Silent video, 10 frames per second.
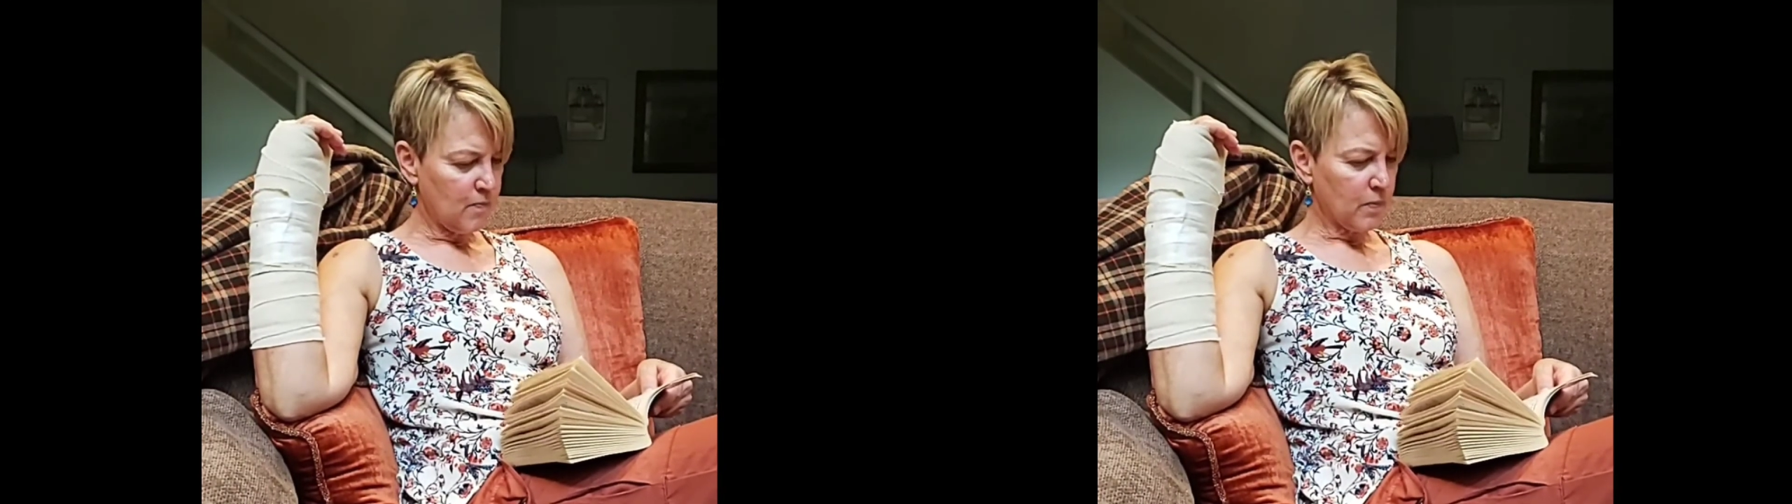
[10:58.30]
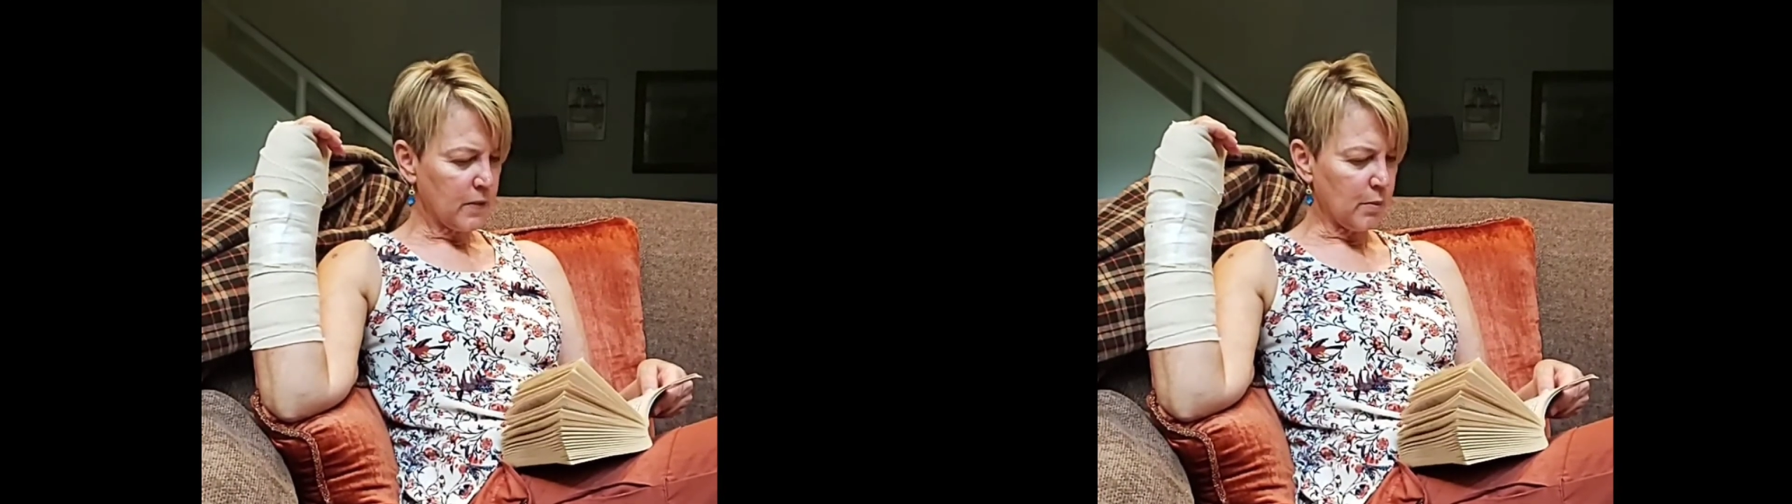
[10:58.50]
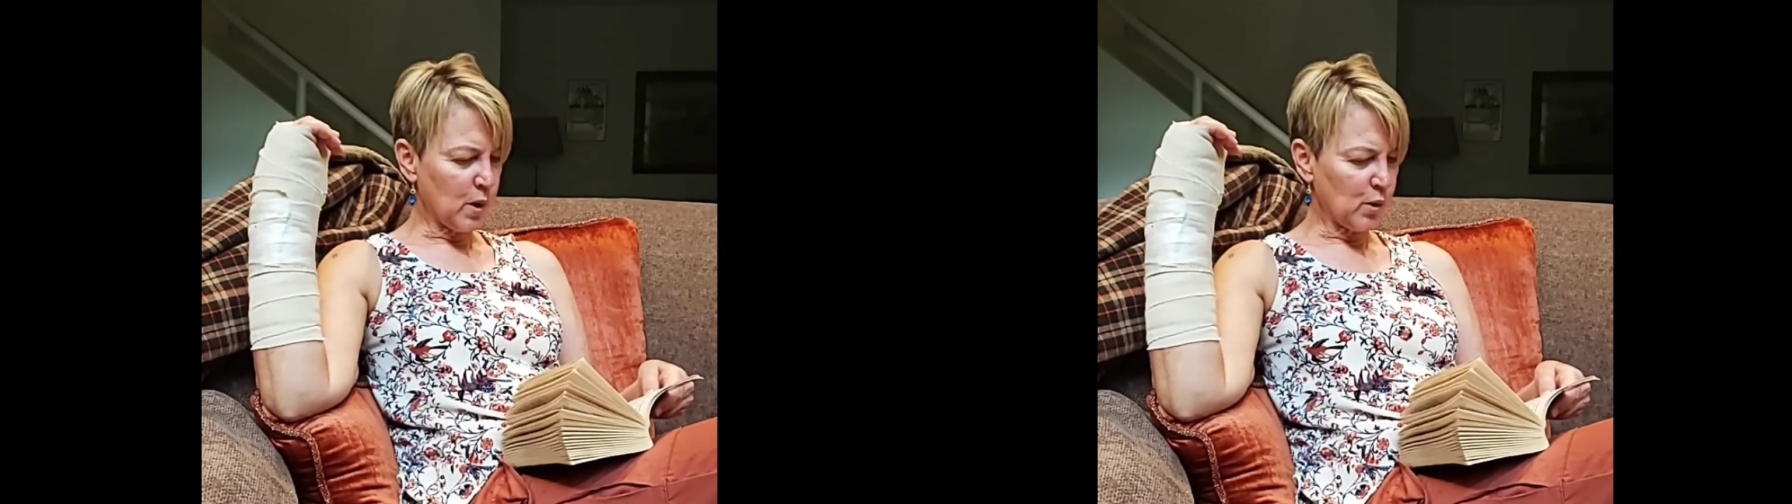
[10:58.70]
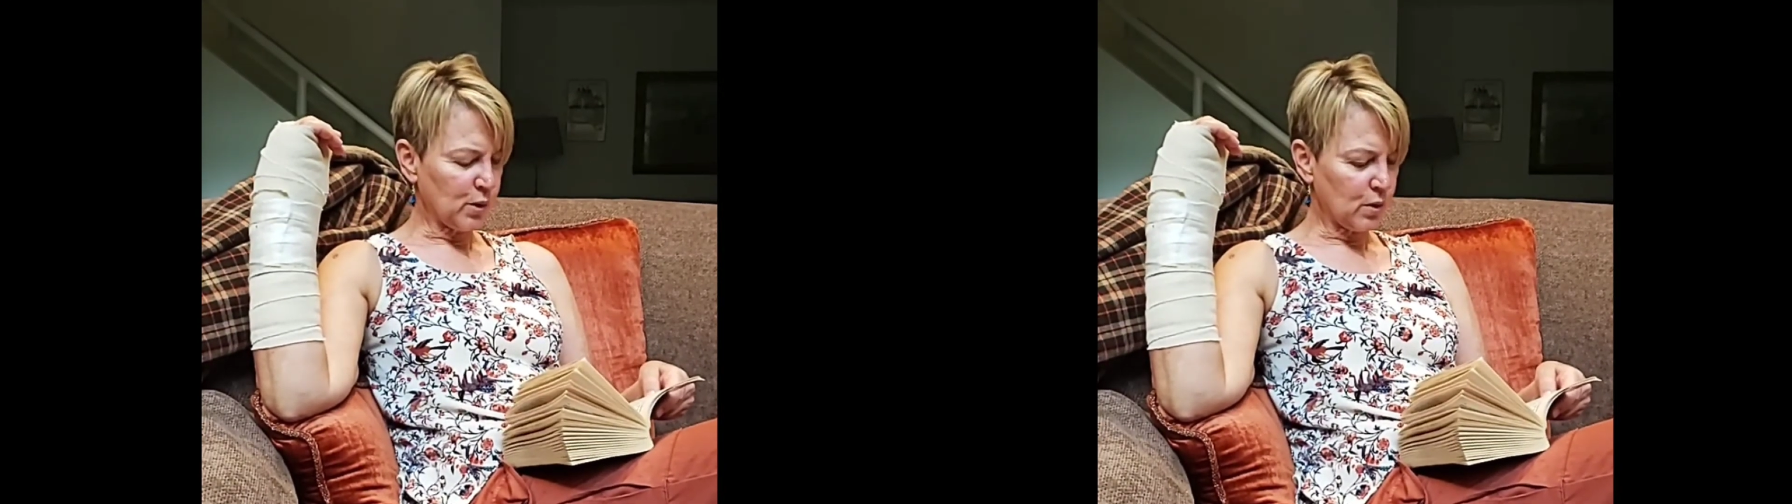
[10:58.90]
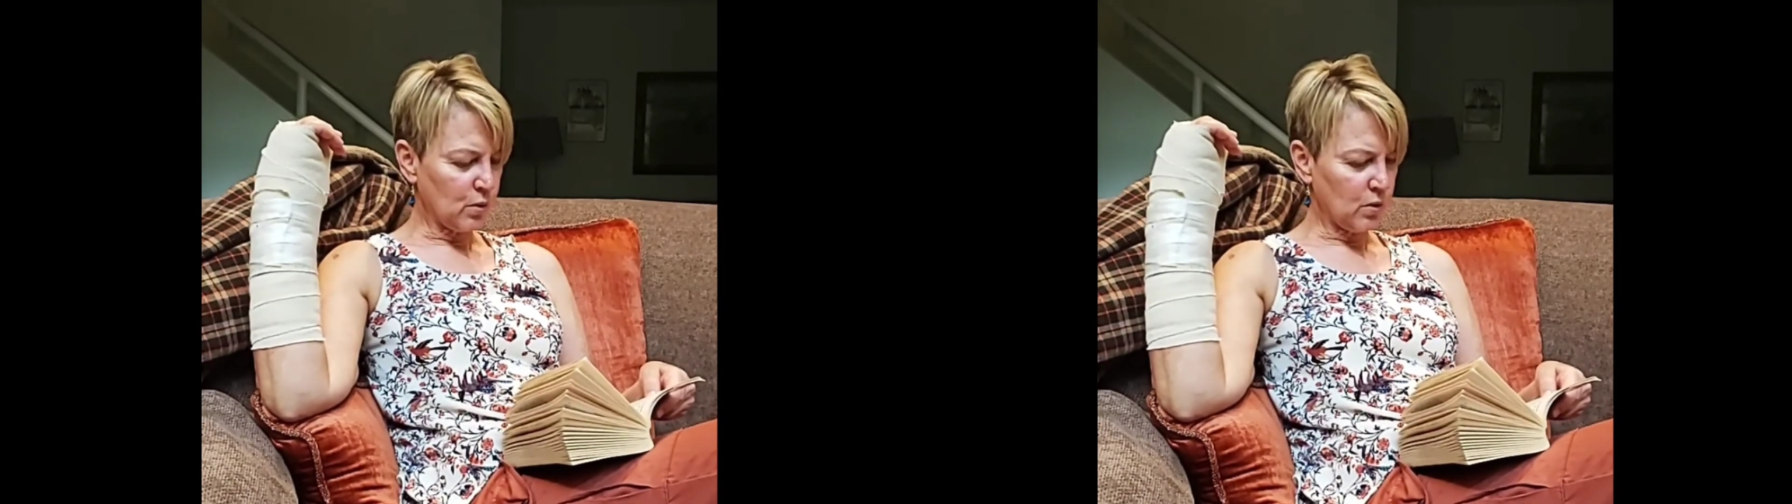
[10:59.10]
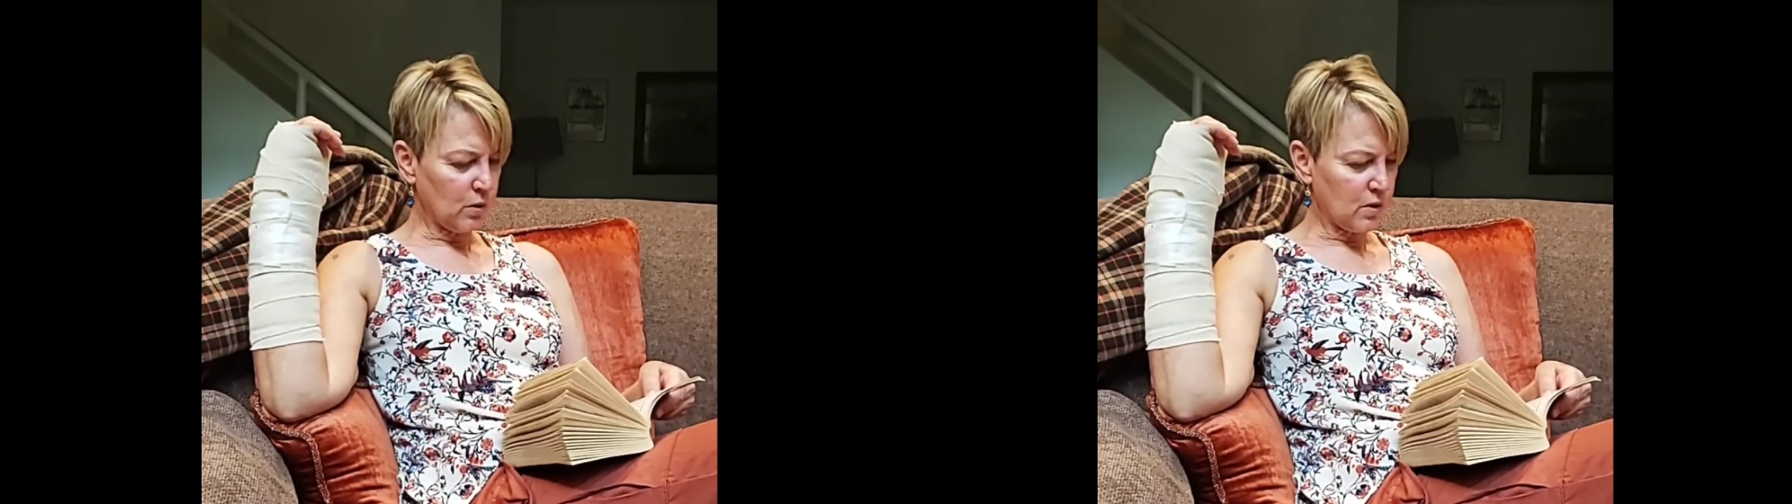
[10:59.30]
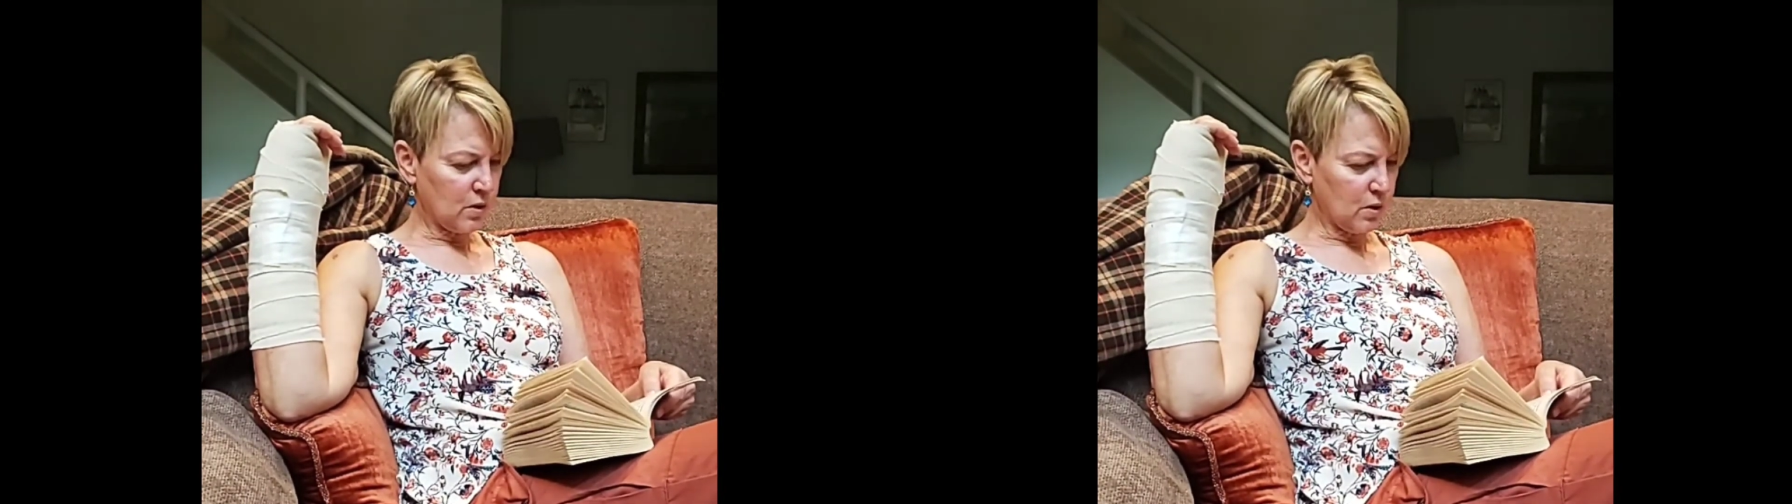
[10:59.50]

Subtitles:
The mole stood